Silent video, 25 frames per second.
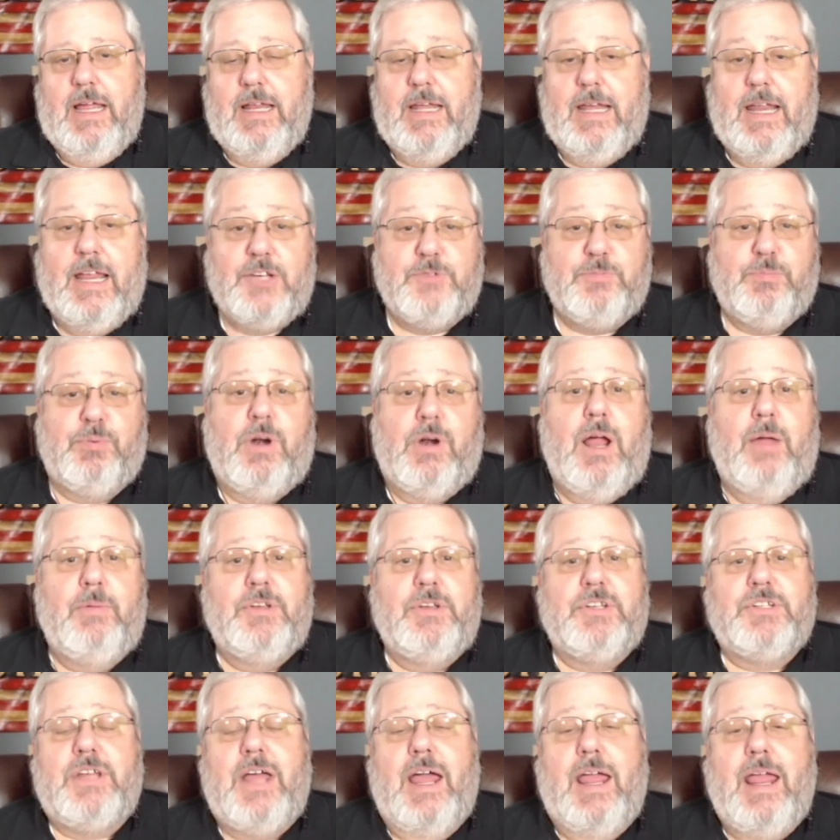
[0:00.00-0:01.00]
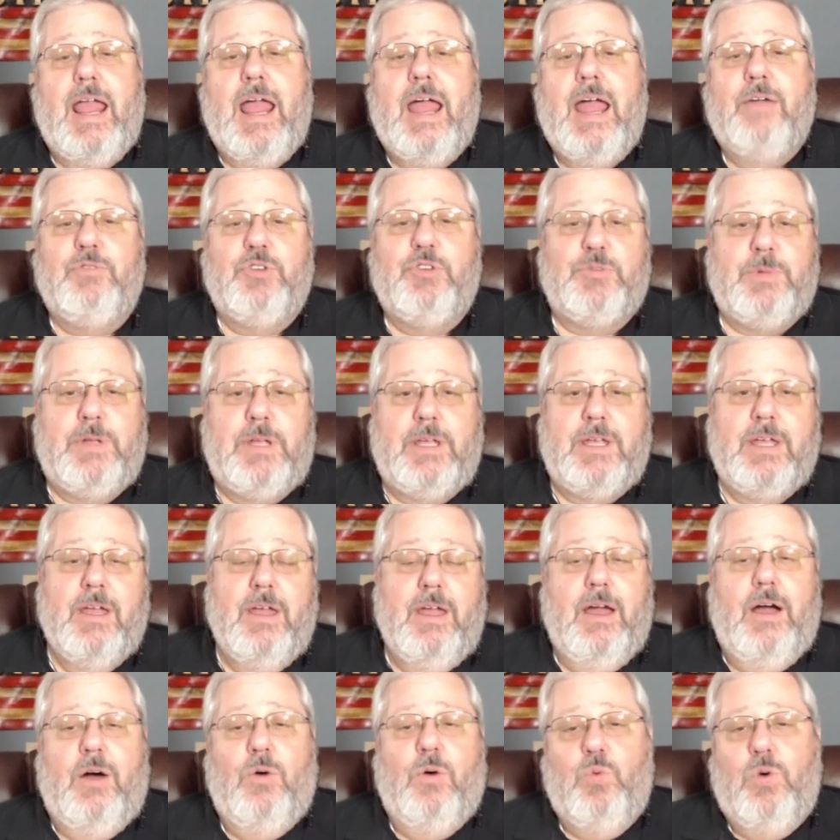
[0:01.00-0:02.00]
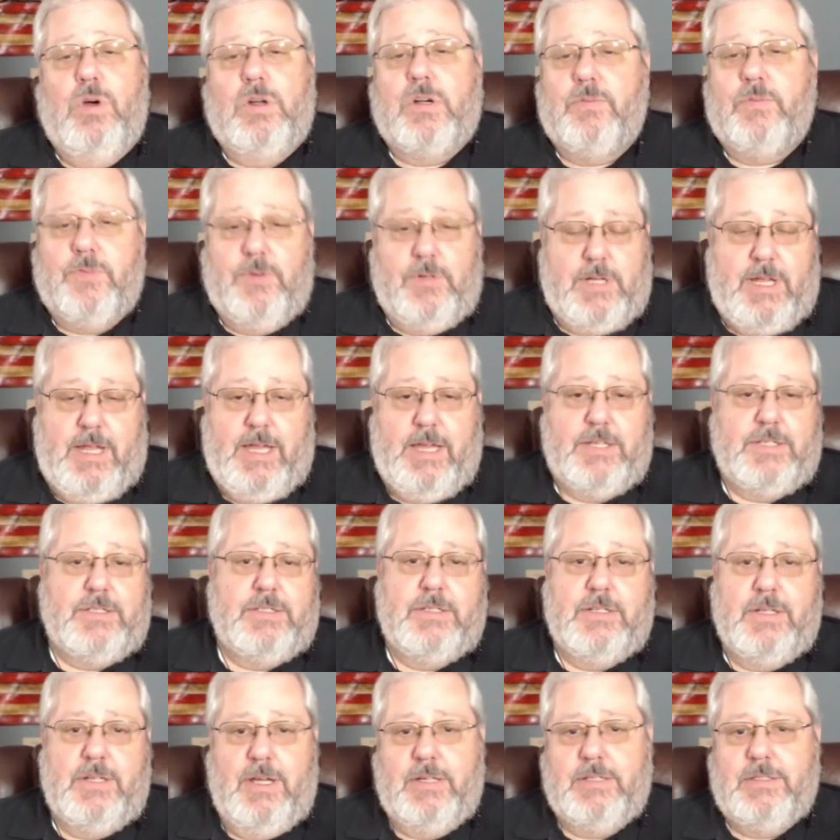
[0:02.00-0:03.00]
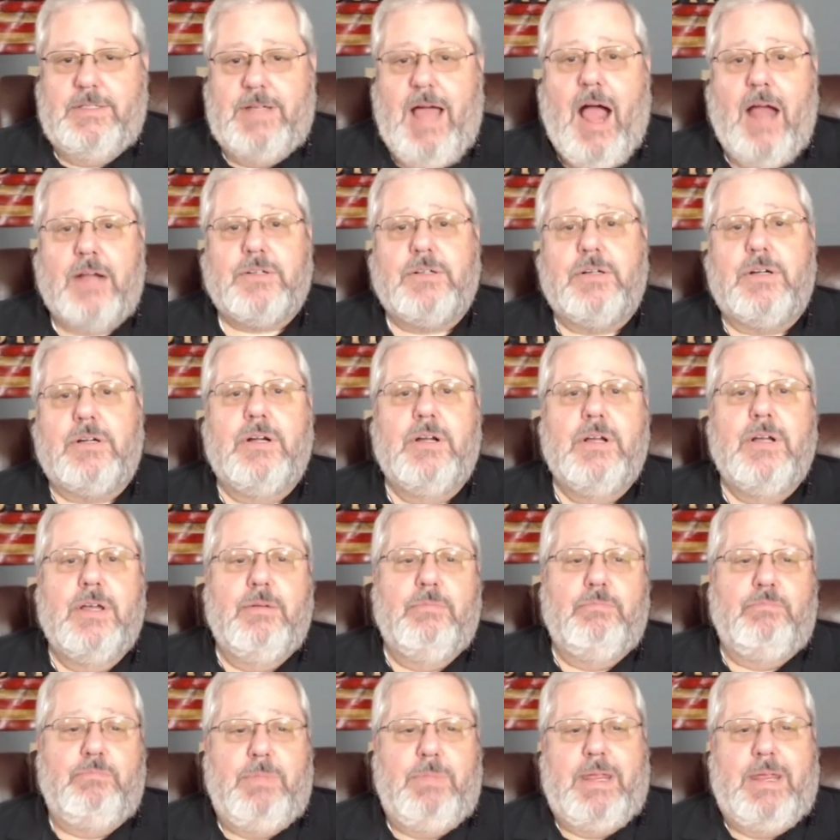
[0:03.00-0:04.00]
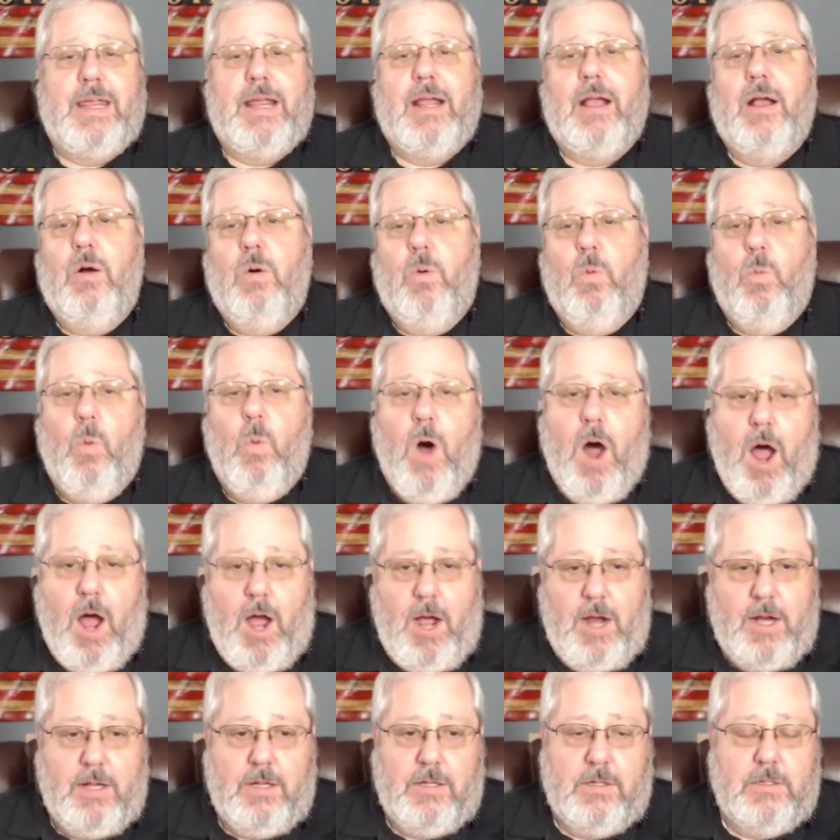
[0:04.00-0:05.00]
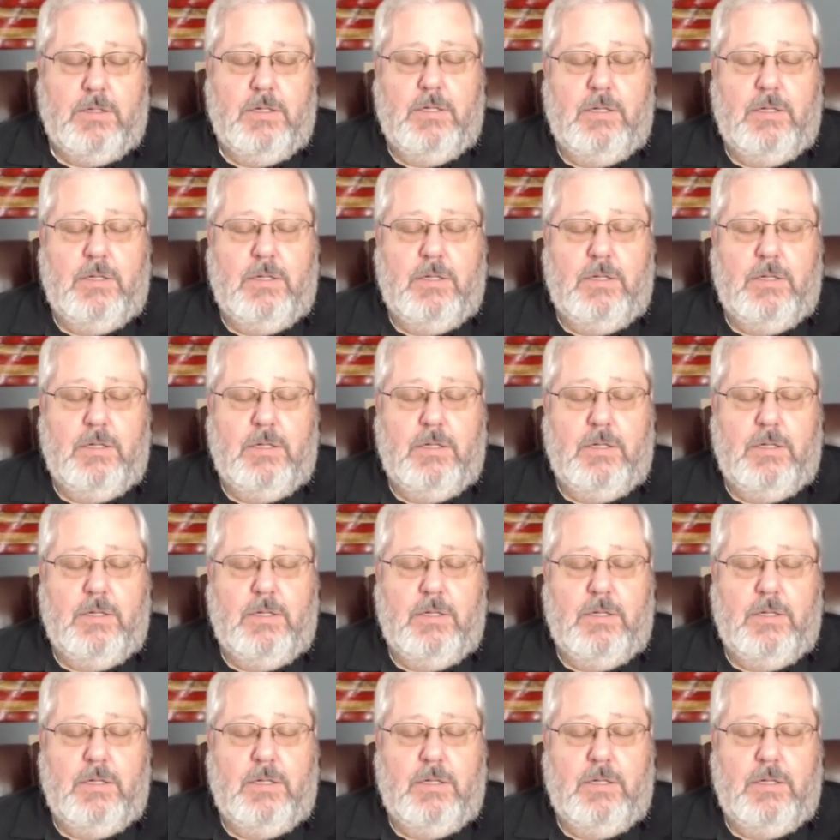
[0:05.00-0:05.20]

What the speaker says: And as promised, I have with me a wonderful guest, Dr. Ming Wang.